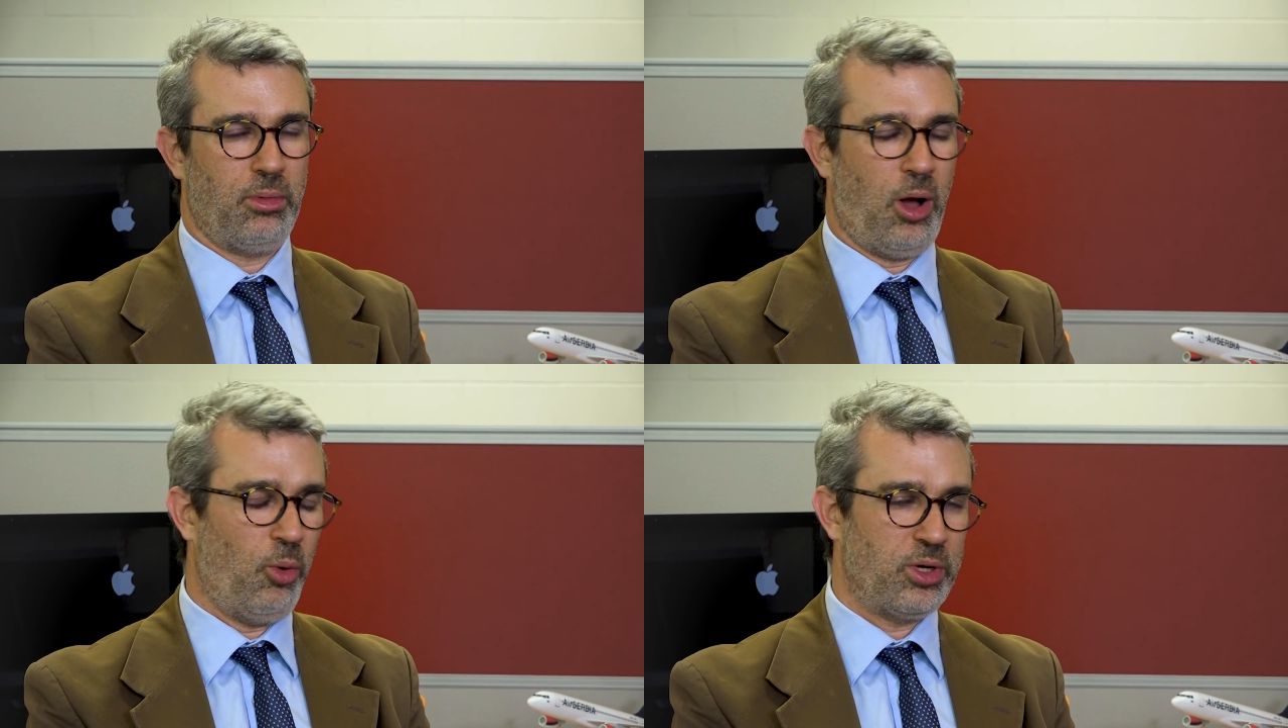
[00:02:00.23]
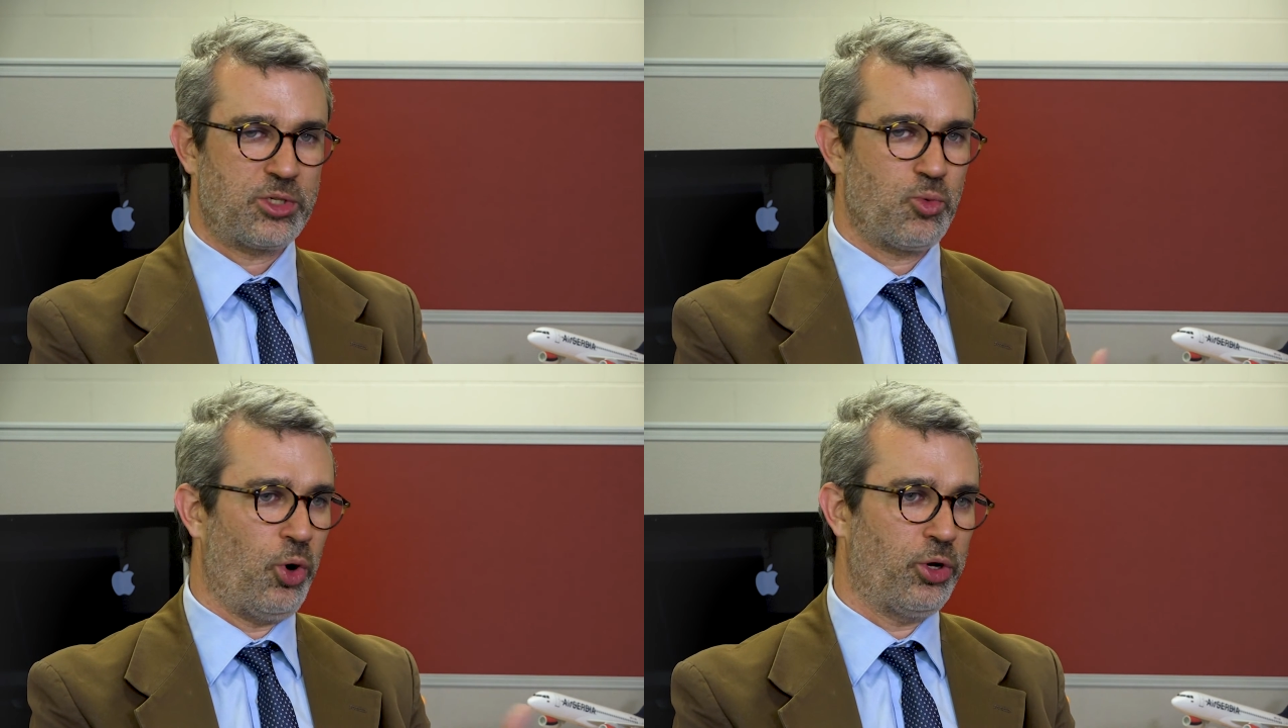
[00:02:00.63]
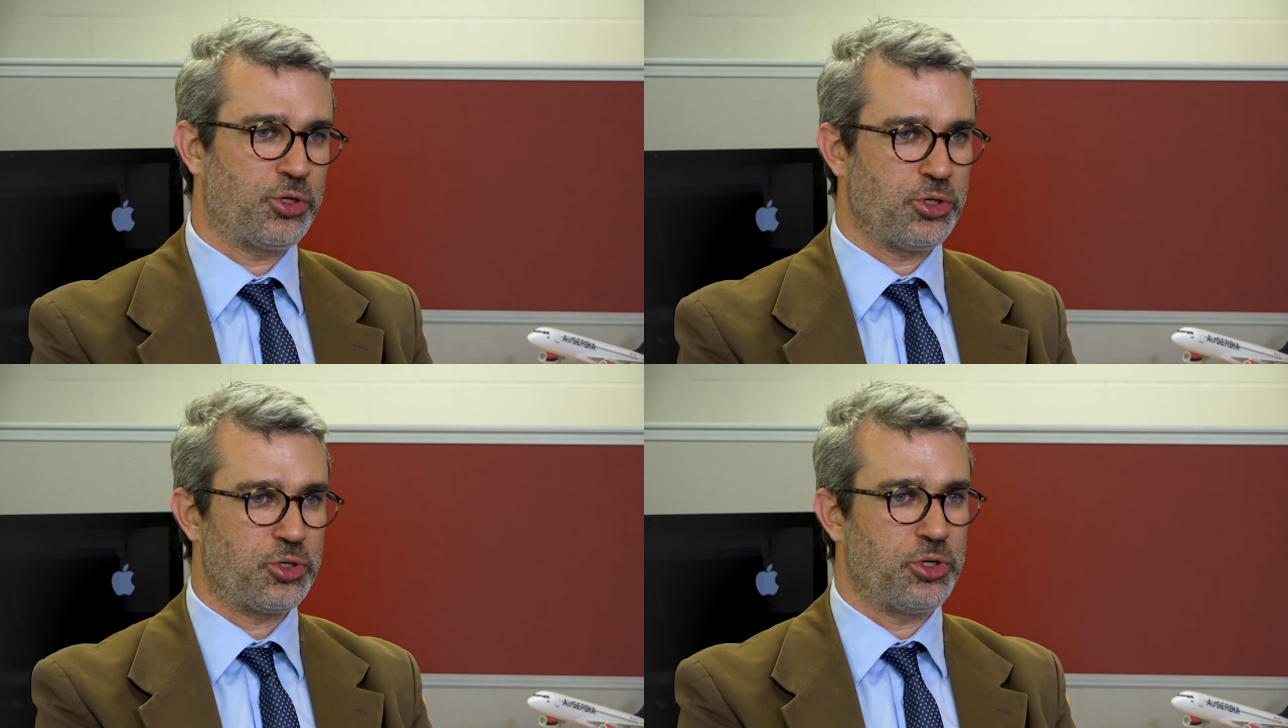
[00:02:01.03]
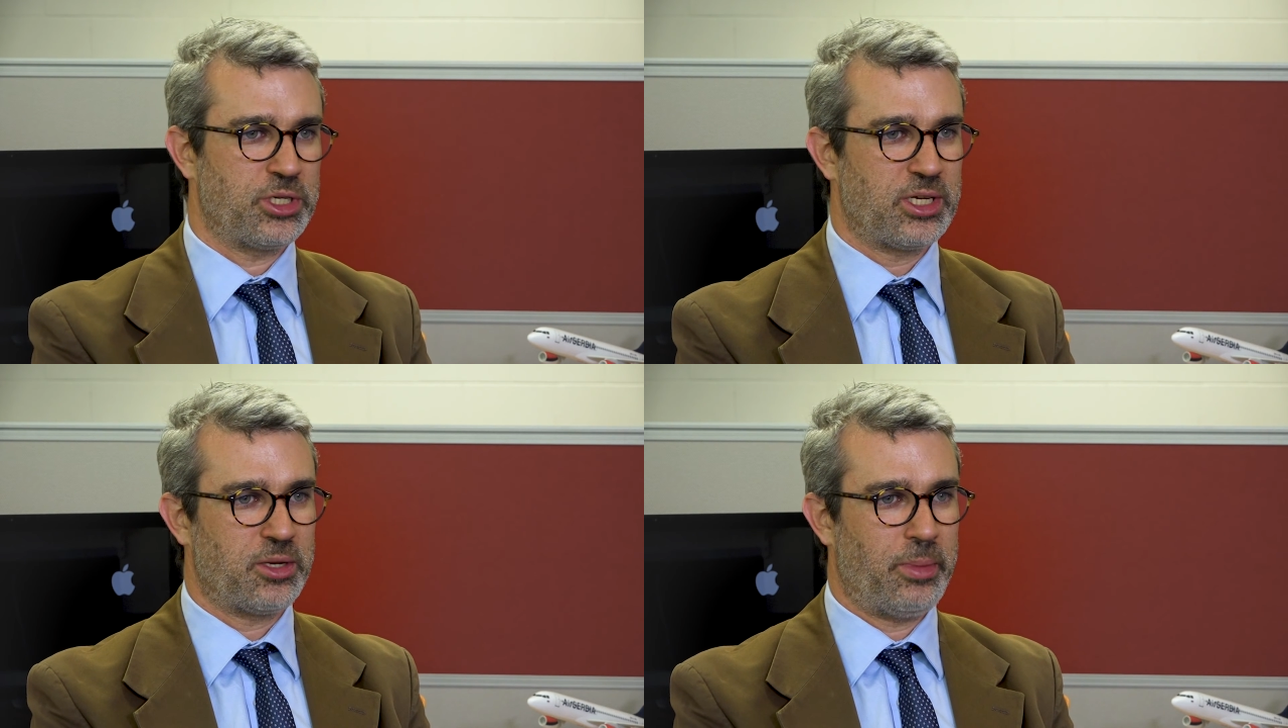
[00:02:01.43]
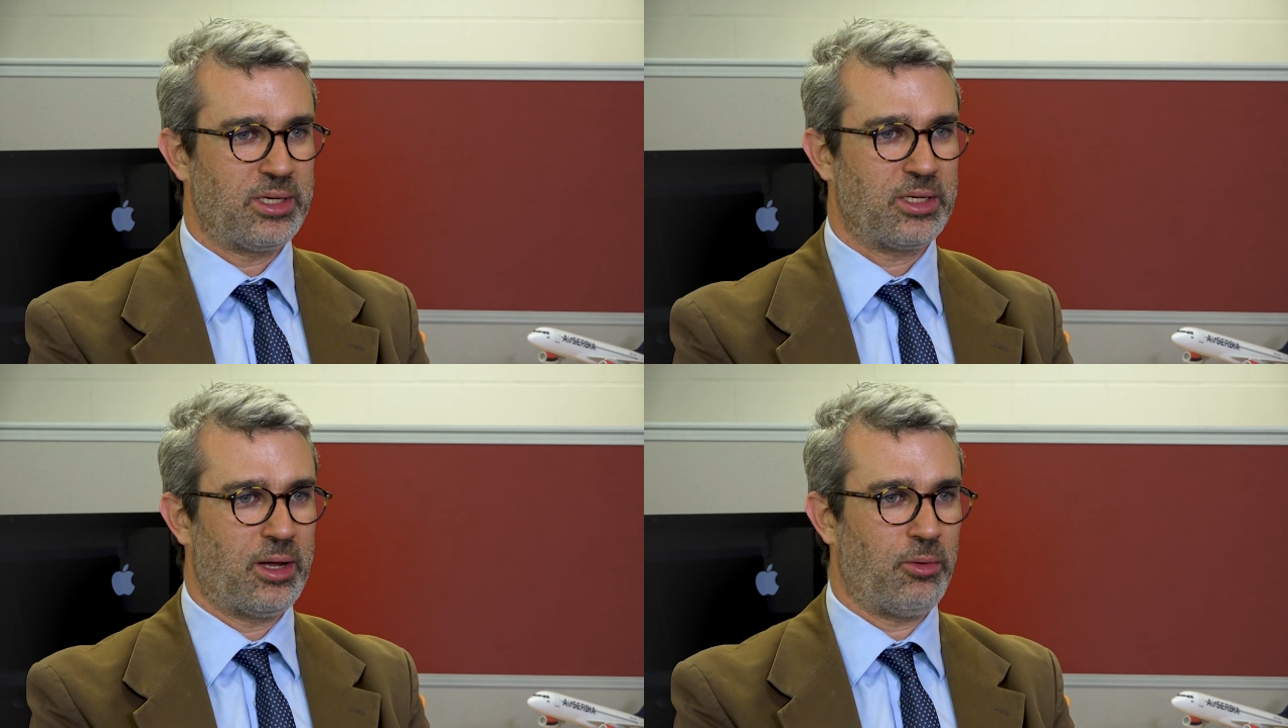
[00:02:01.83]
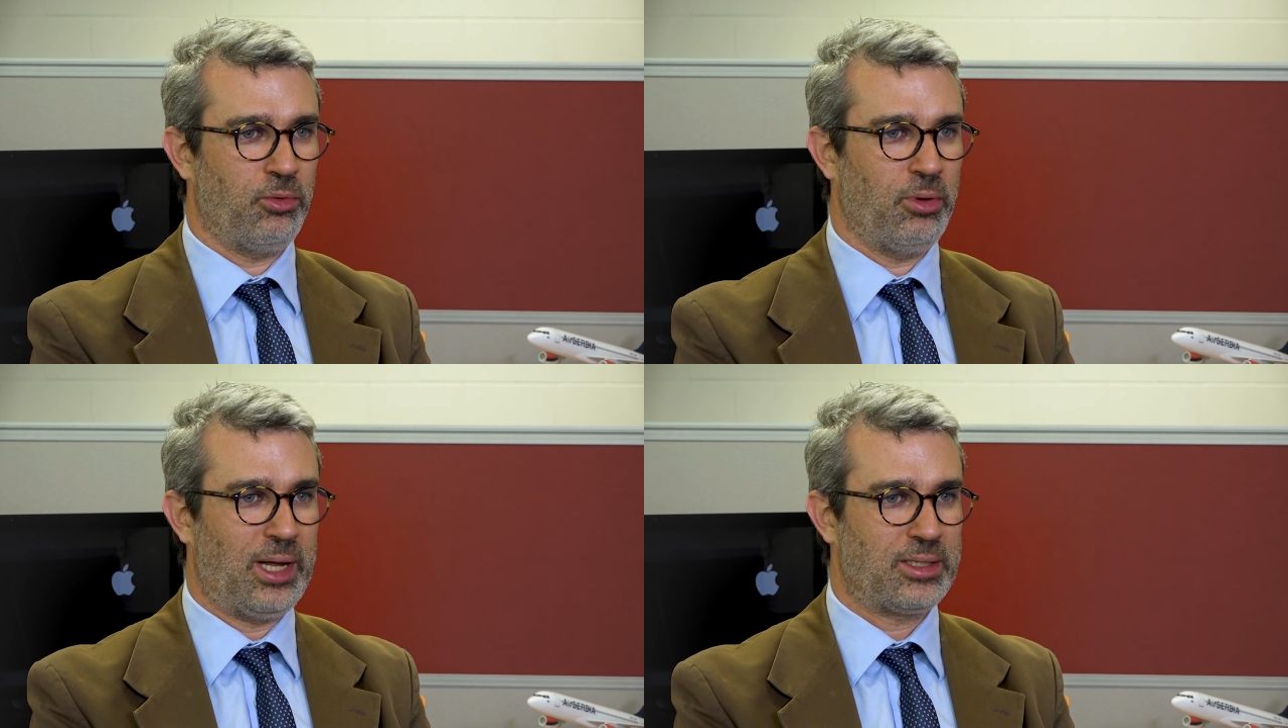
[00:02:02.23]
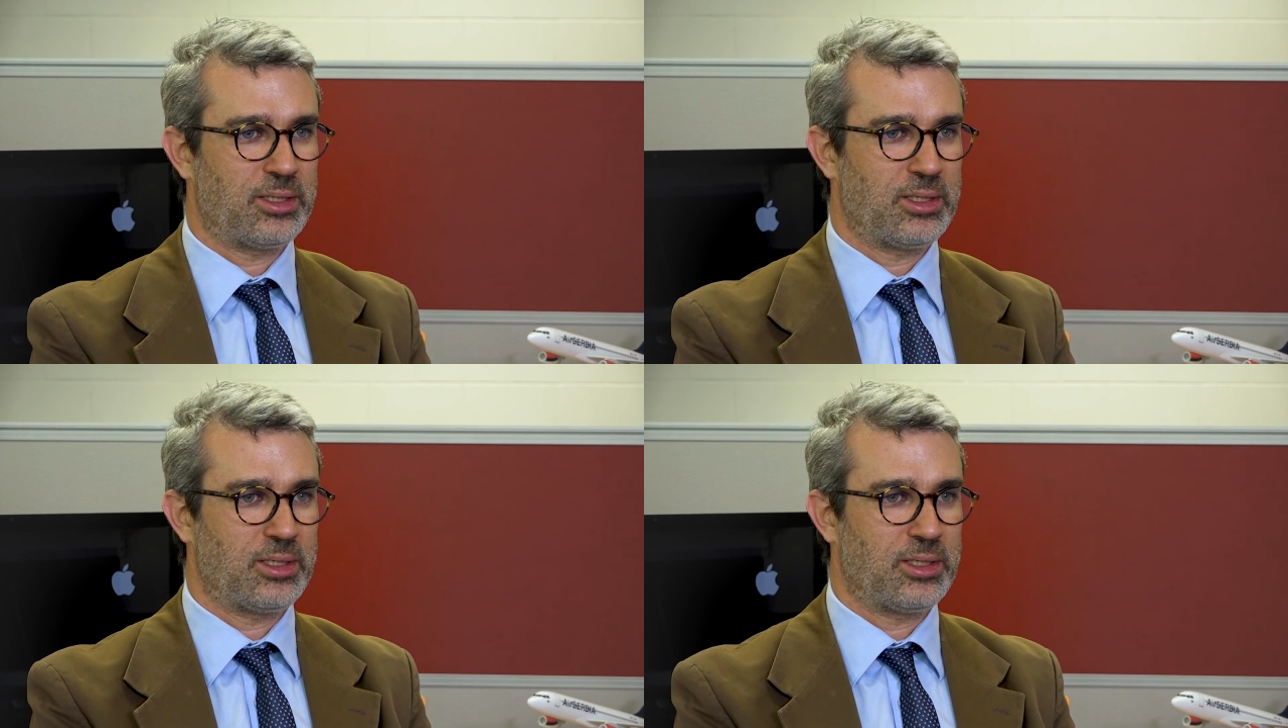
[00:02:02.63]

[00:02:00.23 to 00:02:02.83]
always one or two students a semester that will let